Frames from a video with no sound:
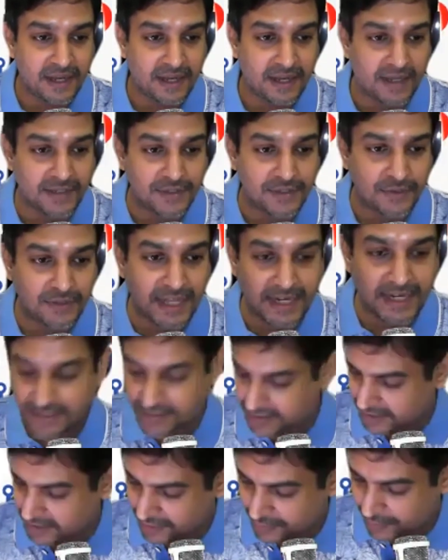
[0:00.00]
So
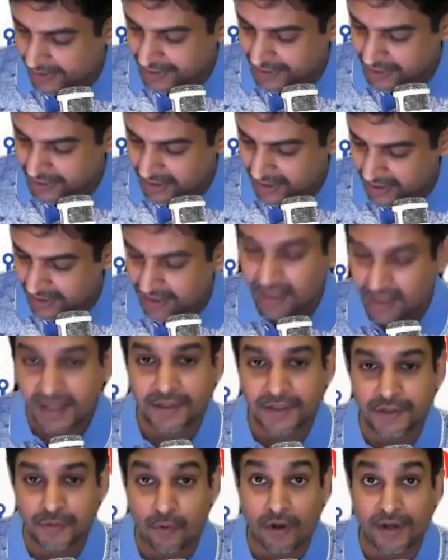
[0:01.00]
that's a question. And
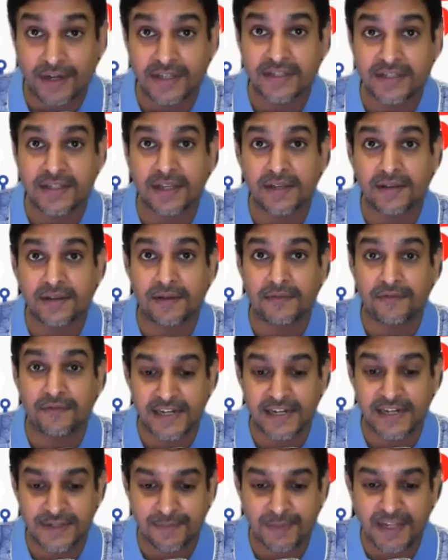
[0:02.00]
to audience,
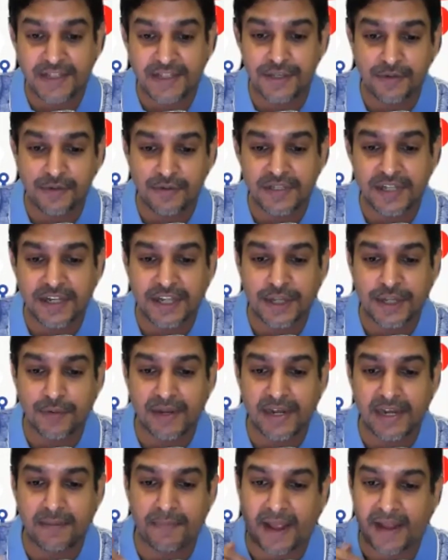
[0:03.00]
friends, please use the
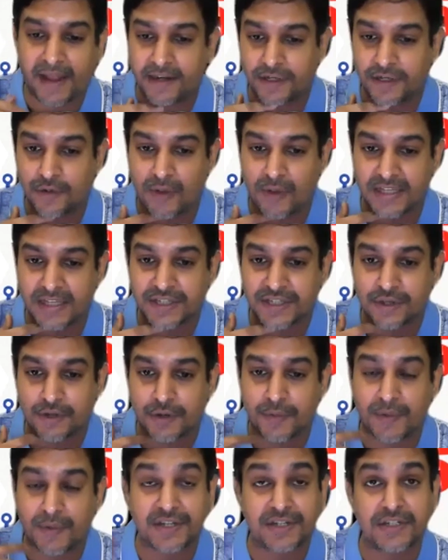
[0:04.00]
Q&A panel to ask your
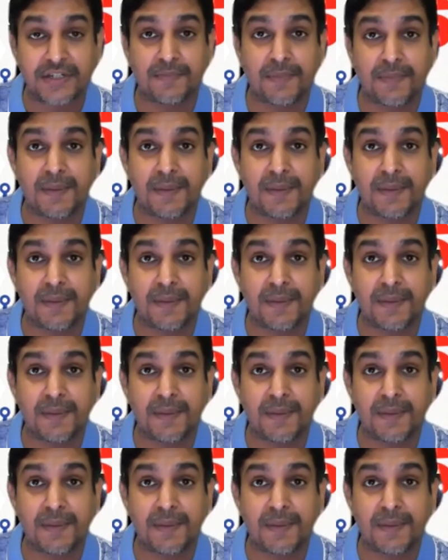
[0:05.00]
questions.